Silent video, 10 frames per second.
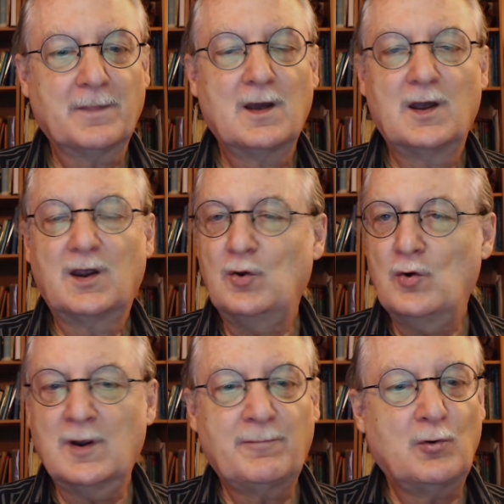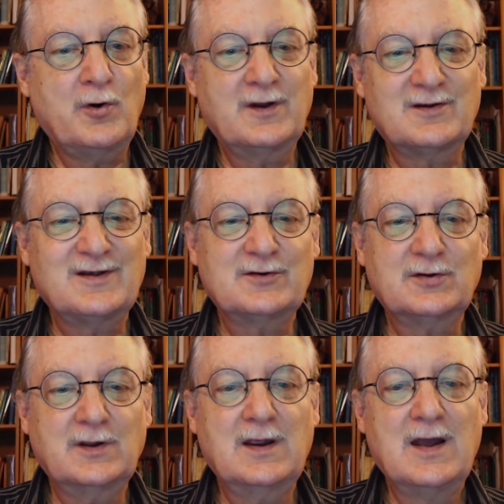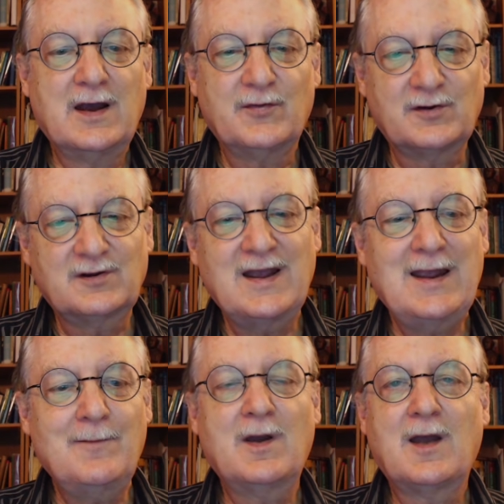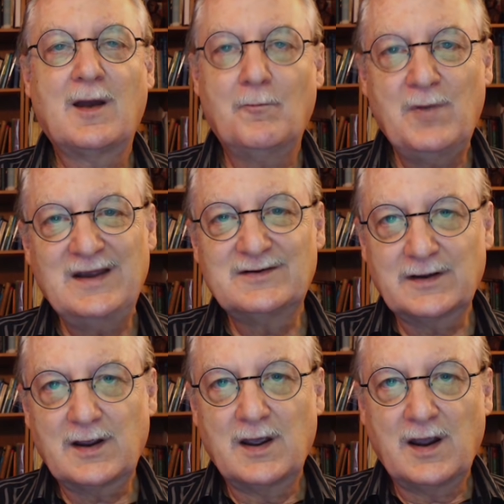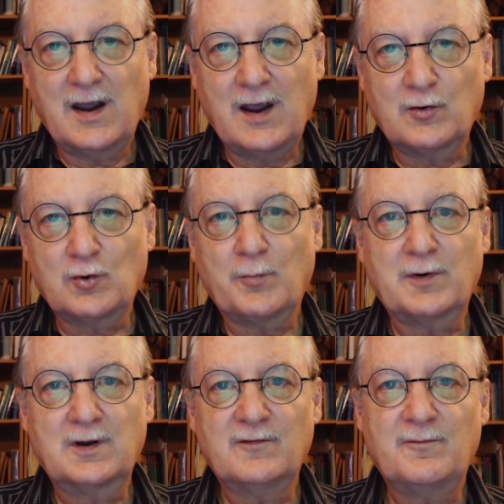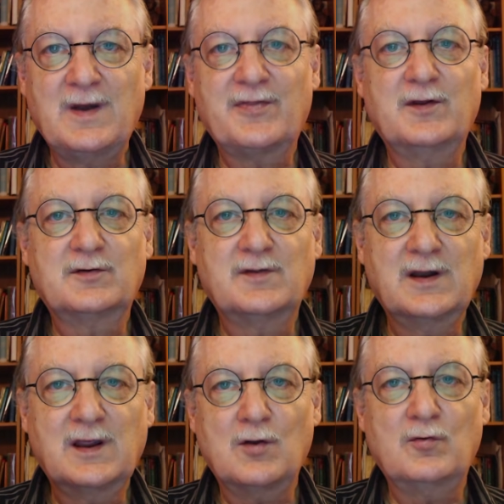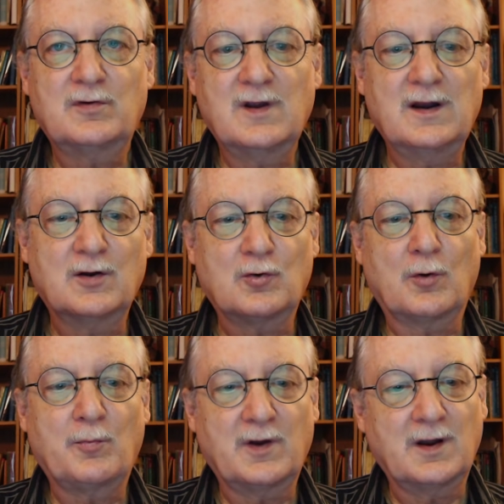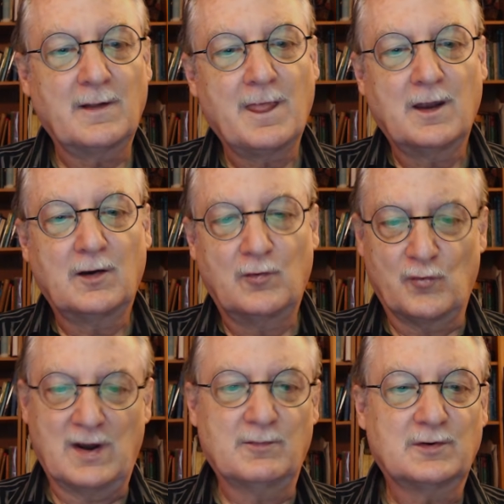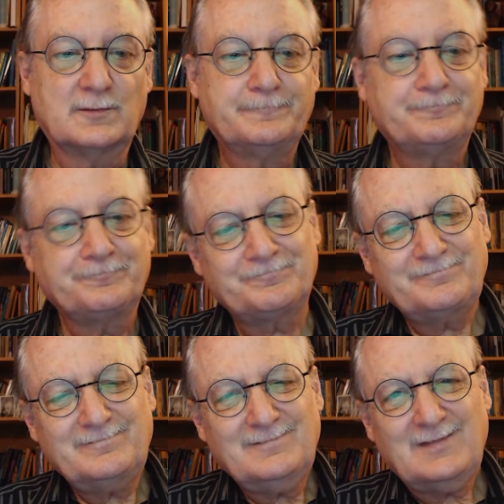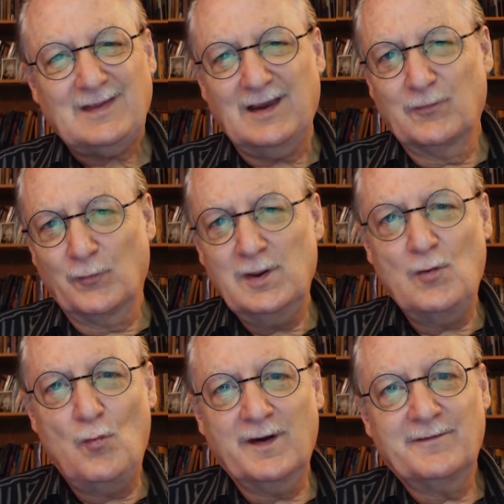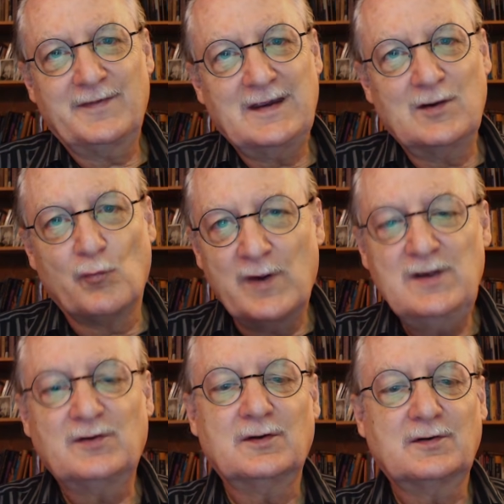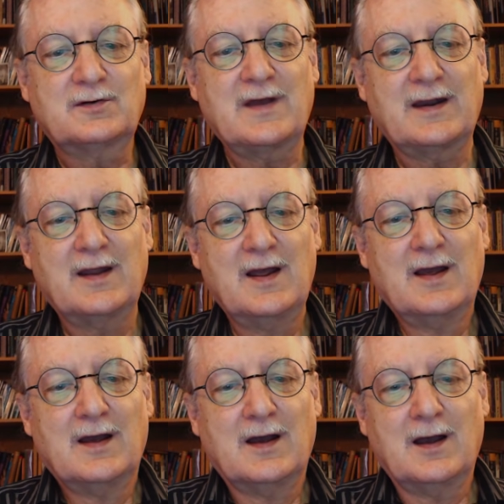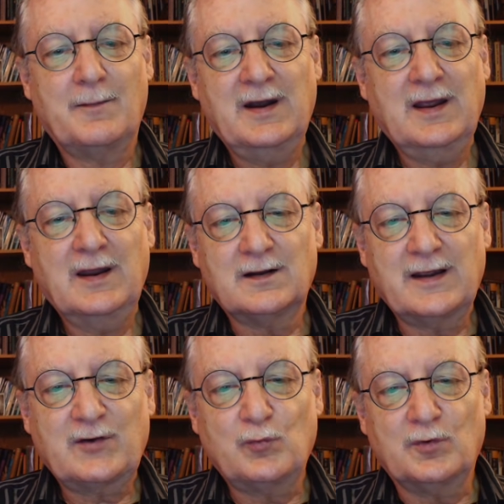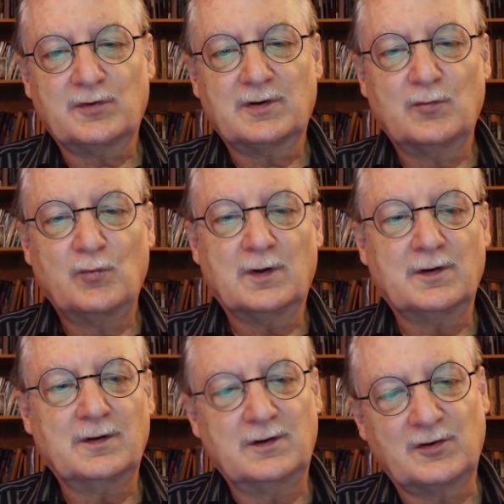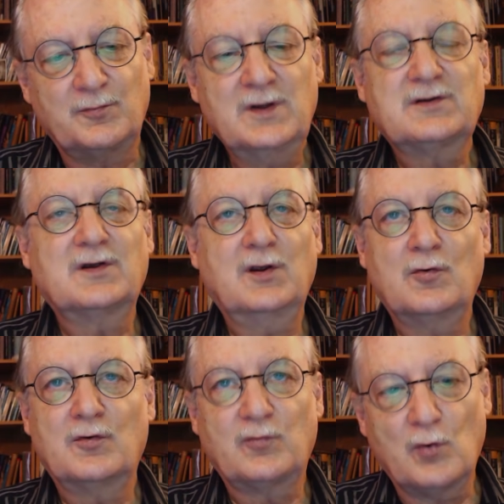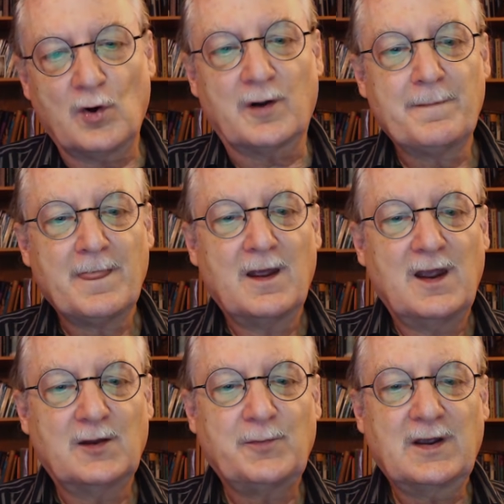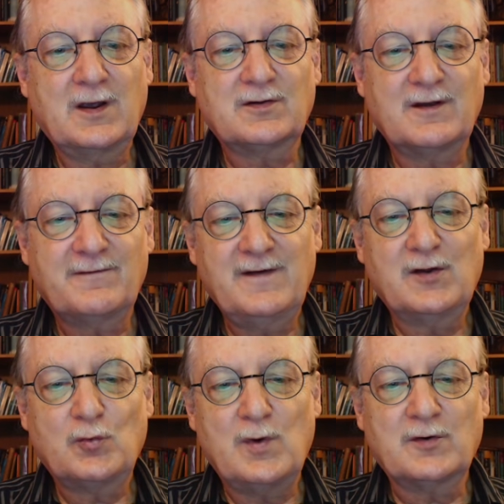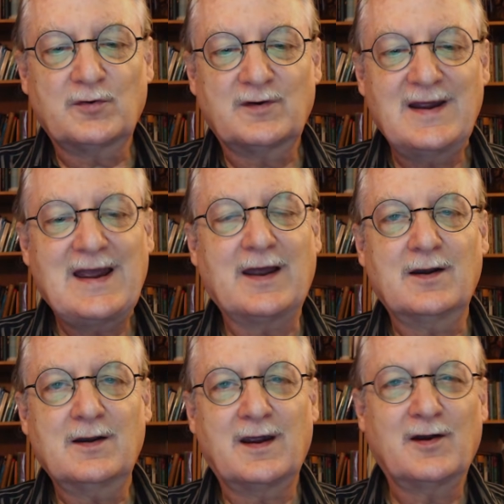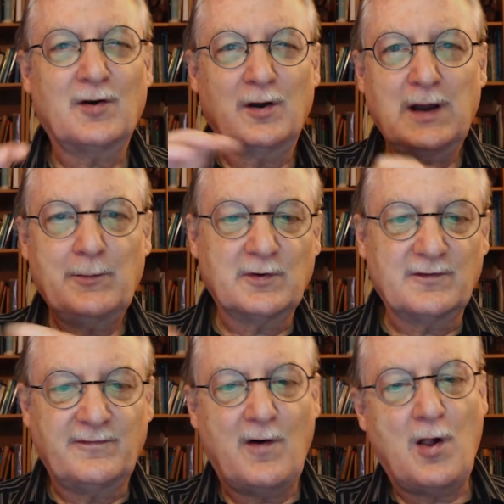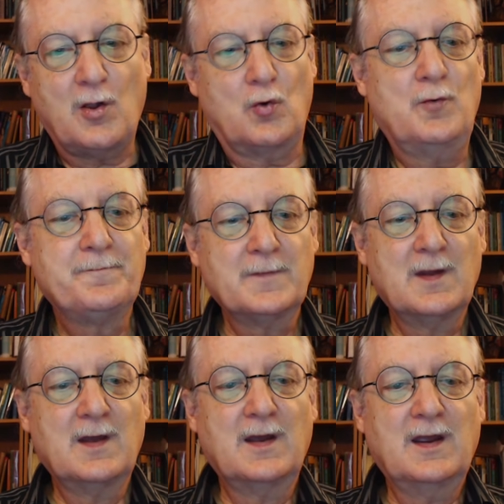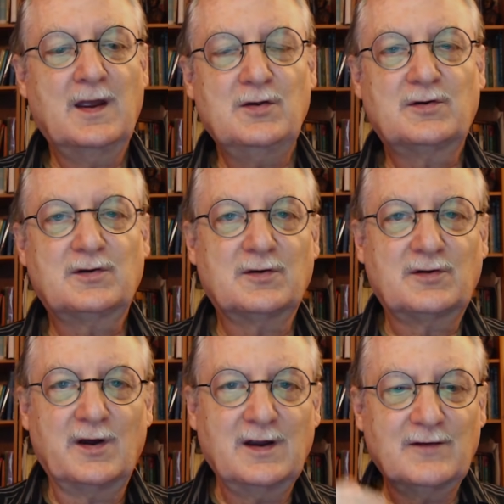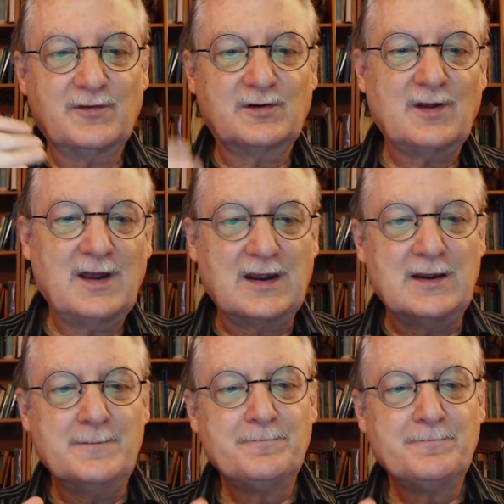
Jung employed essentially the same basic interpretive methods that he used in interpreting dreams. Really, one of the reasons that many intellectuals will dismiss Jung's work is because they fail to understand and are unable to follow his study of the psyche,